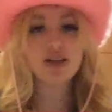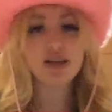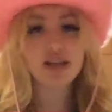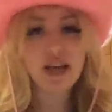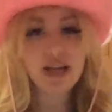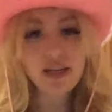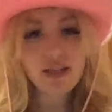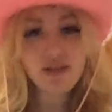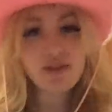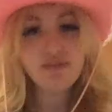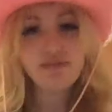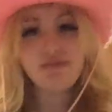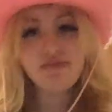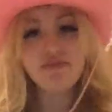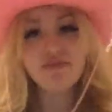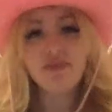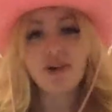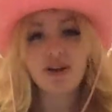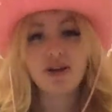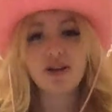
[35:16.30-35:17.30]

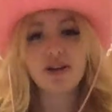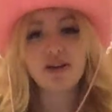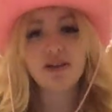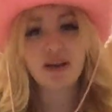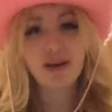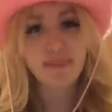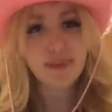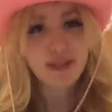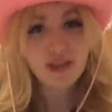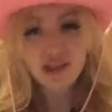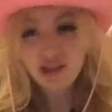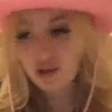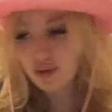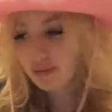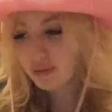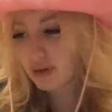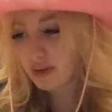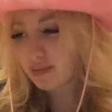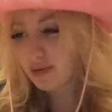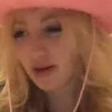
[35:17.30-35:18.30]
let me show
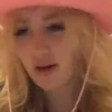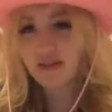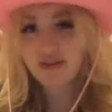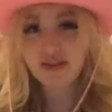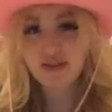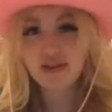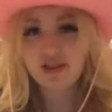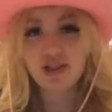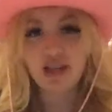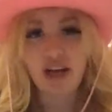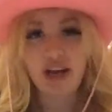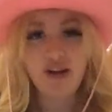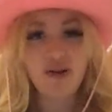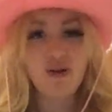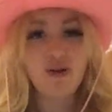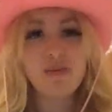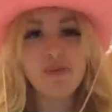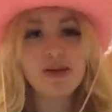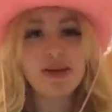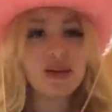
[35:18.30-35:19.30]
them on this
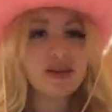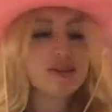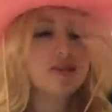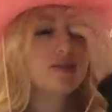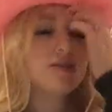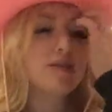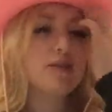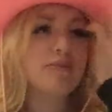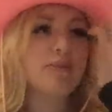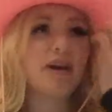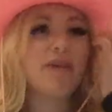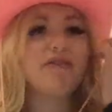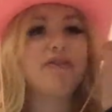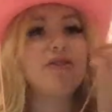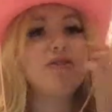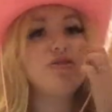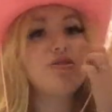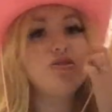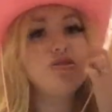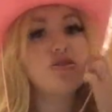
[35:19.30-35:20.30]
channel because my
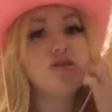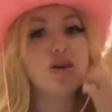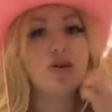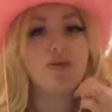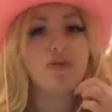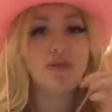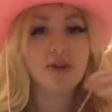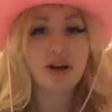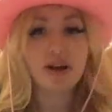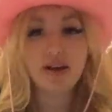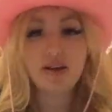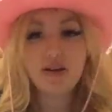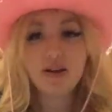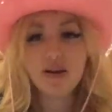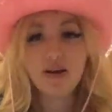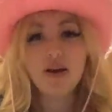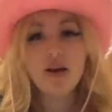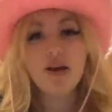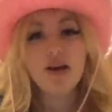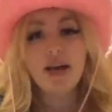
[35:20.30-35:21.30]
friends are so fun.
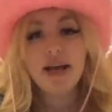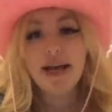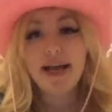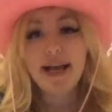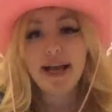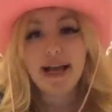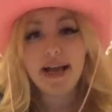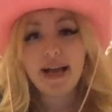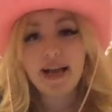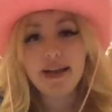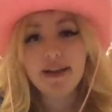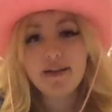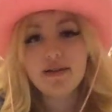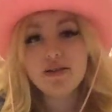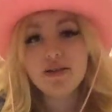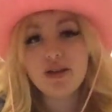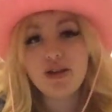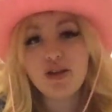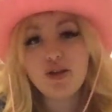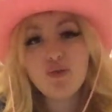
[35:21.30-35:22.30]

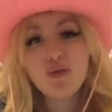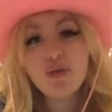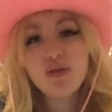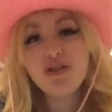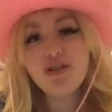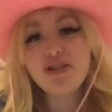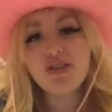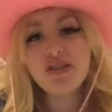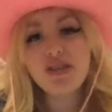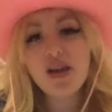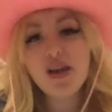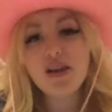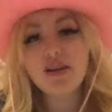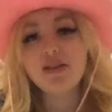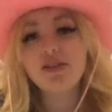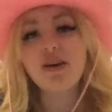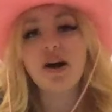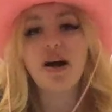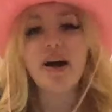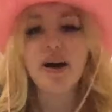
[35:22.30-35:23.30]
and you would just like
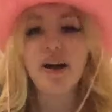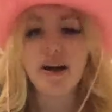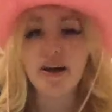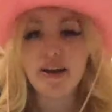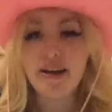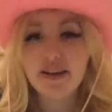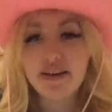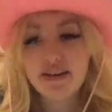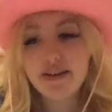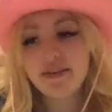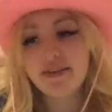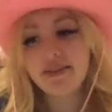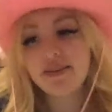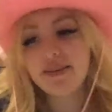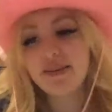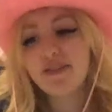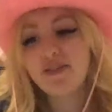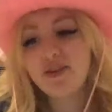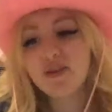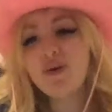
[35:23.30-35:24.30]
die
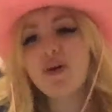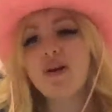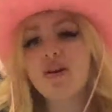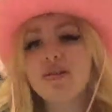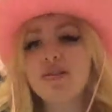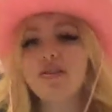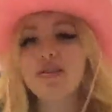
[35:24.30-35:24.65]
if you heard the